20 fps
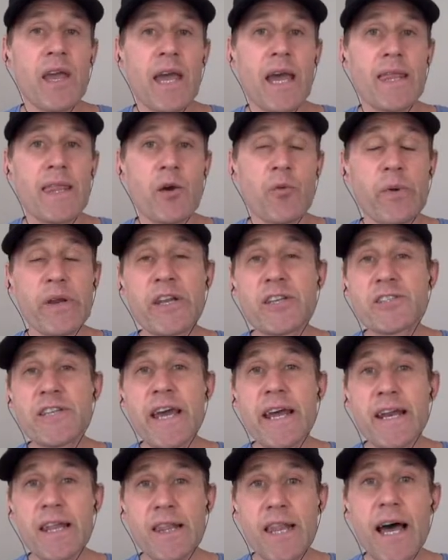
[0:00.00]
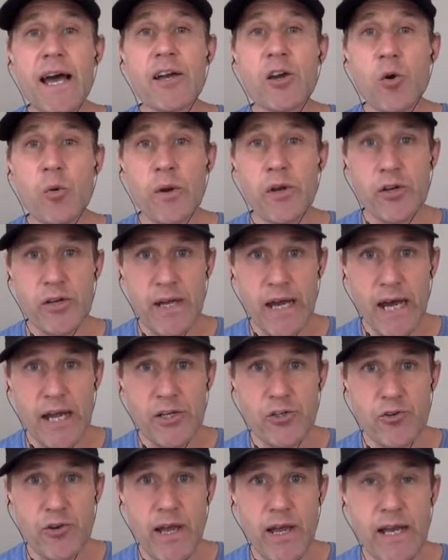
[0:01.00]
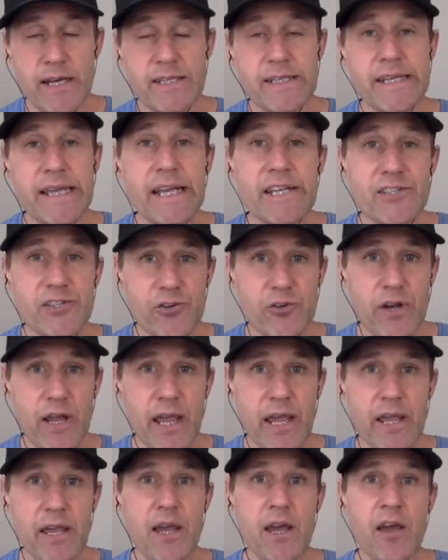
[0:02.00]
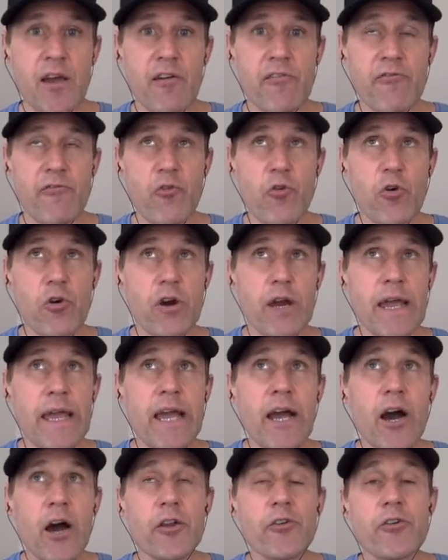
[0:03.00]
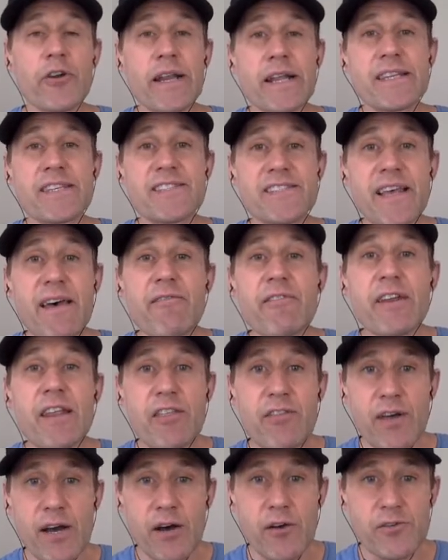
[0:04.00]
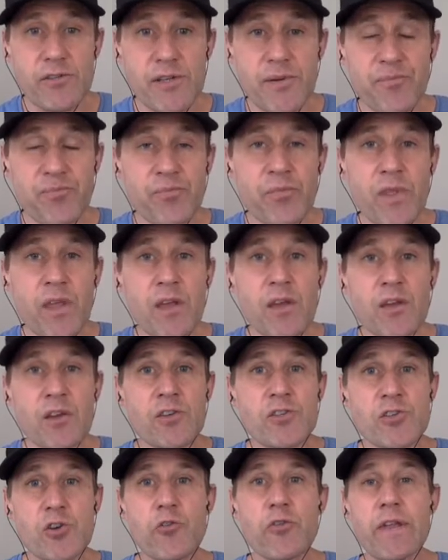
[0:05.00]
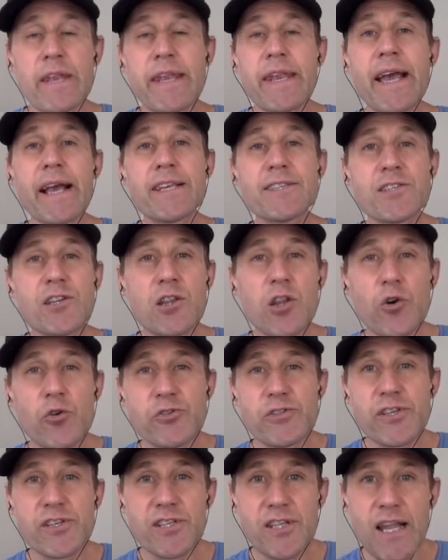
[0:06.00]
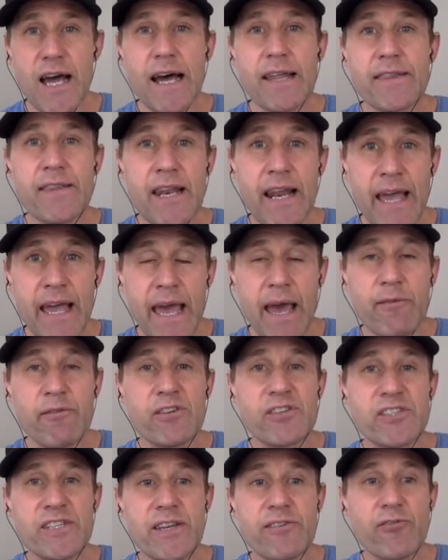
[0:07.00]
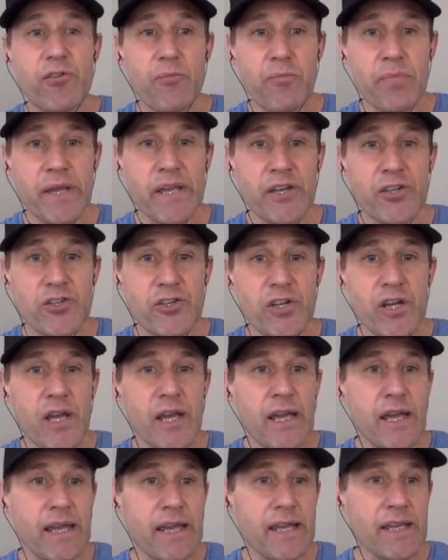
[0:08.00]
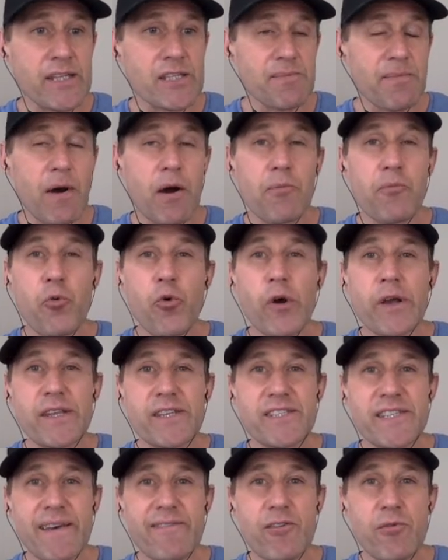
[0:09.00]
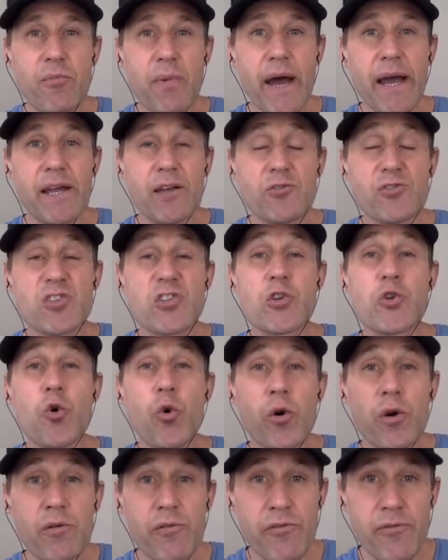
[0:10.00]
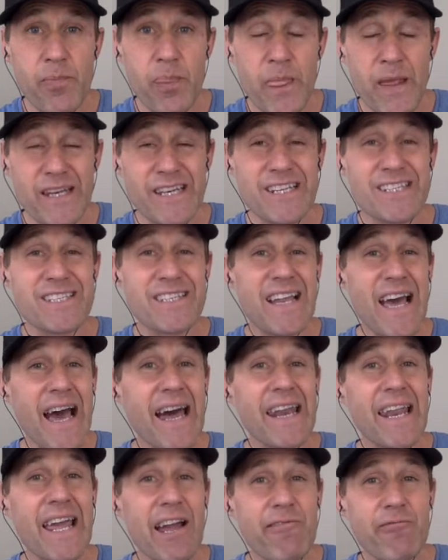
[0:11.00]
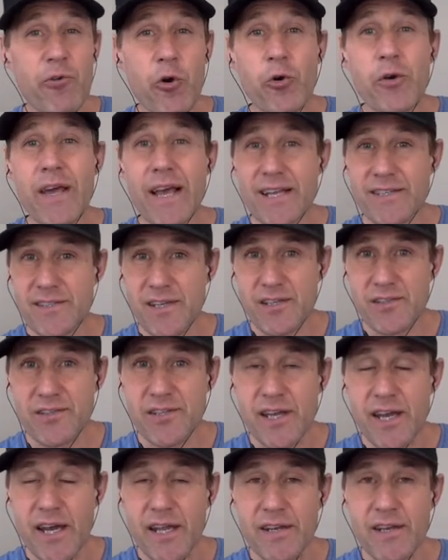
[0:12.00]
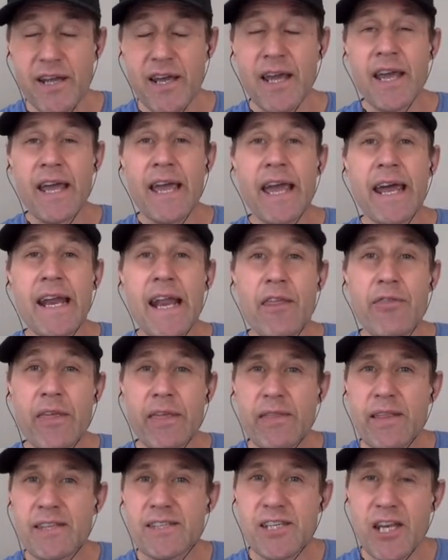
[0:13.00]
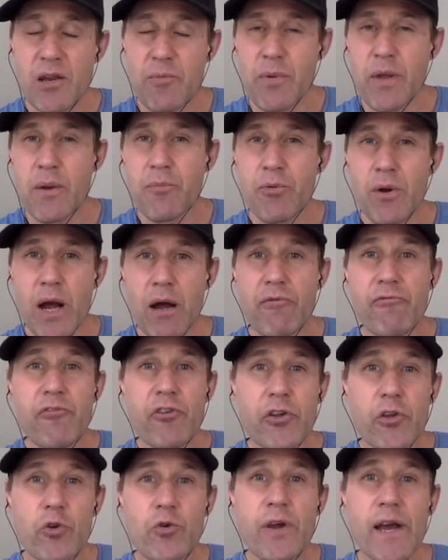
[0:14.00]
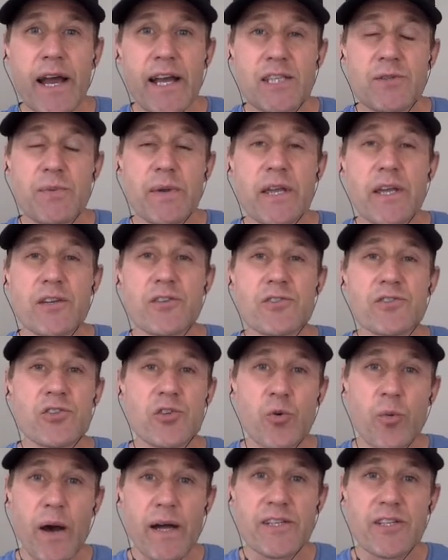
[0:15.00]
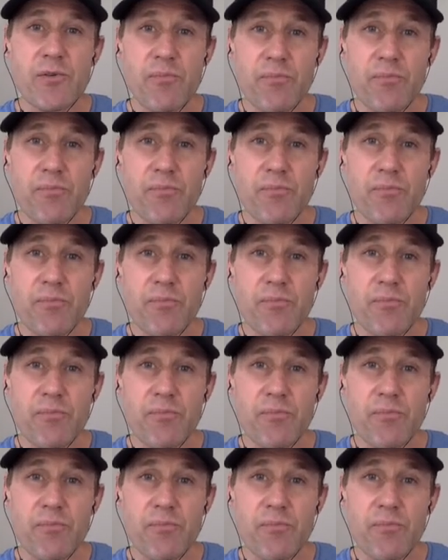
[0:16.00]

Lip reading: and then we just had a lot go under contract yesterday for $170,000. So the next closest lot that I have to Secret Beach is about 0.7 miles north. Does not have road access yet, and I think it's going to be a problem for you guys because you want to